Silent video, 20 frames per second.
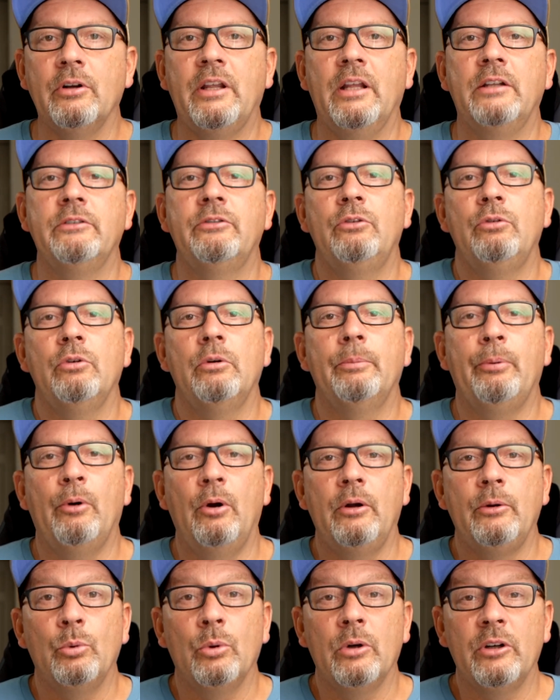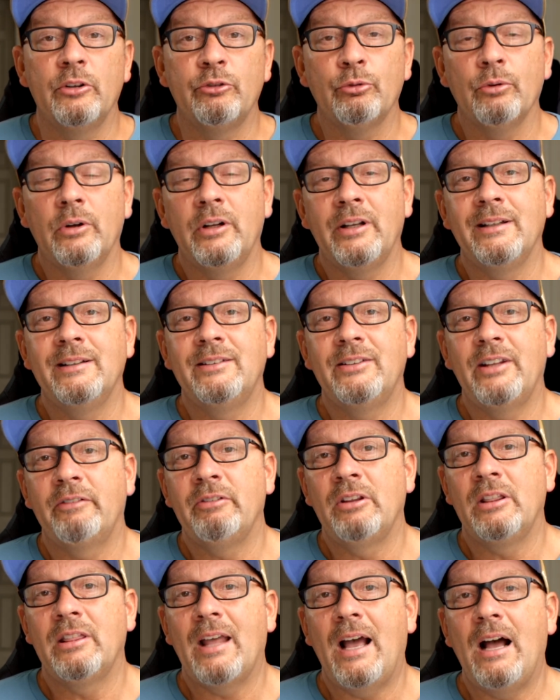gets to a point where it's running
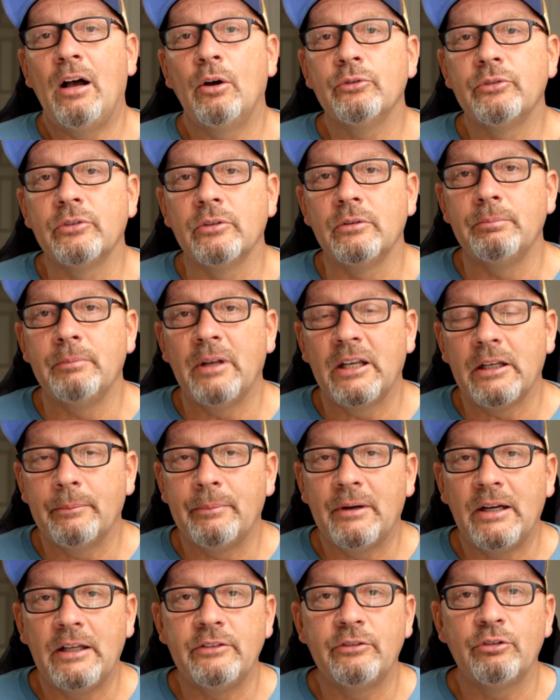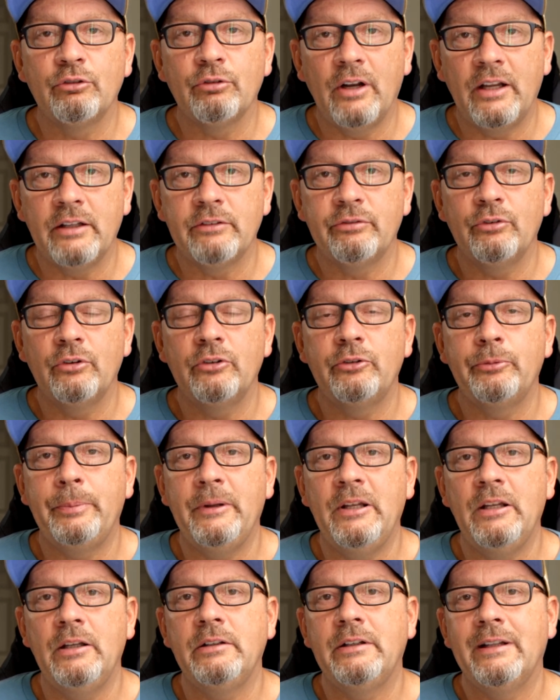7,000 megabytes transfer
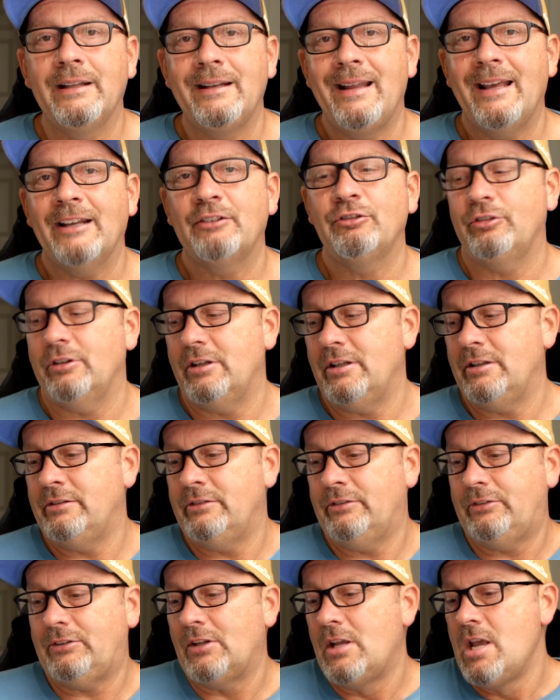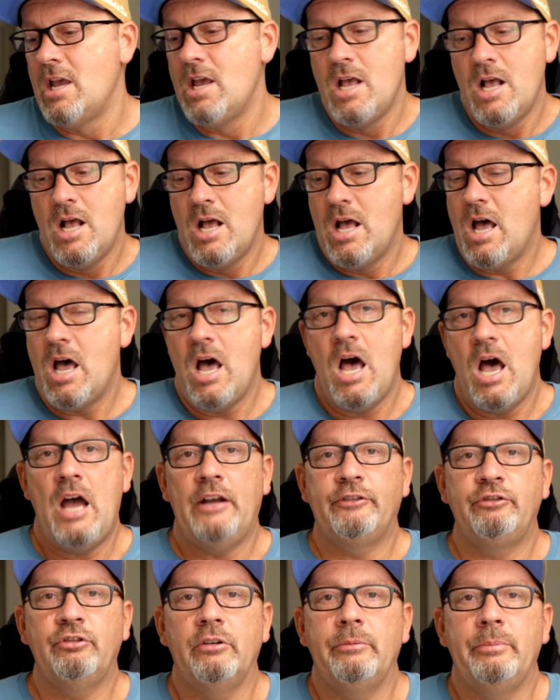speed connections, I
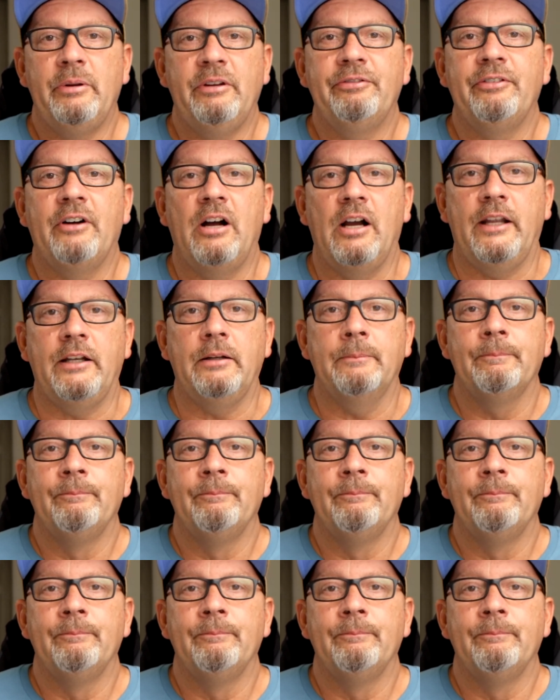should be fine.